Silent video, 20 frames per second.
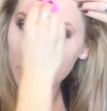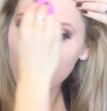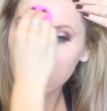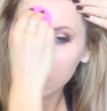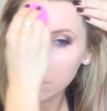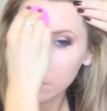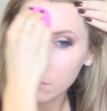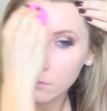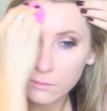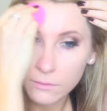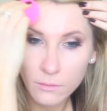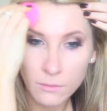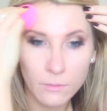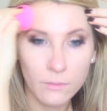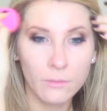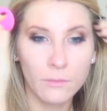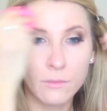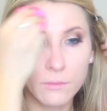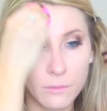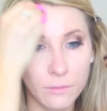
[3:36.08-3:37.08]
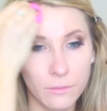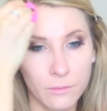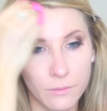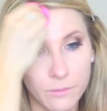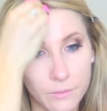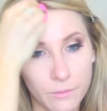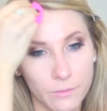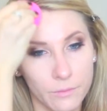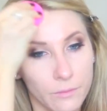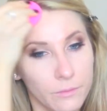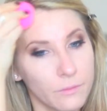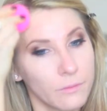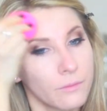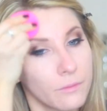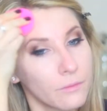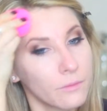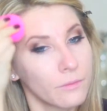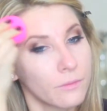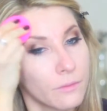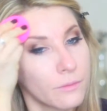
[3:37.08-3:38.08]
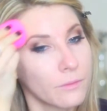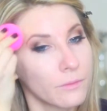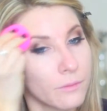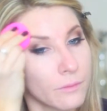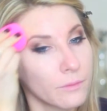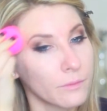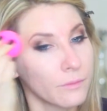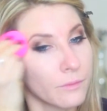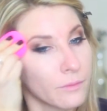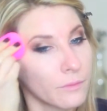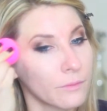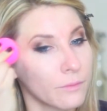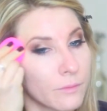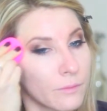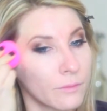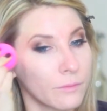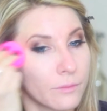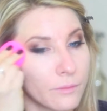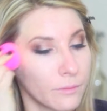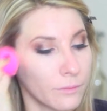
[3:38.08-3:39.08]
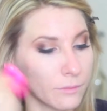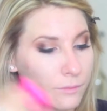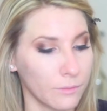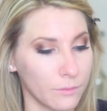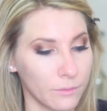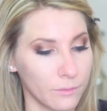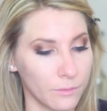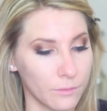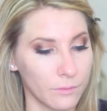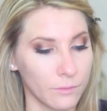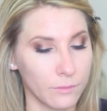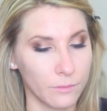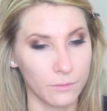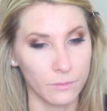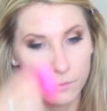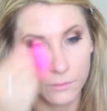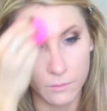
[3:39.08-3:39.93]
No one is speaking in this clip.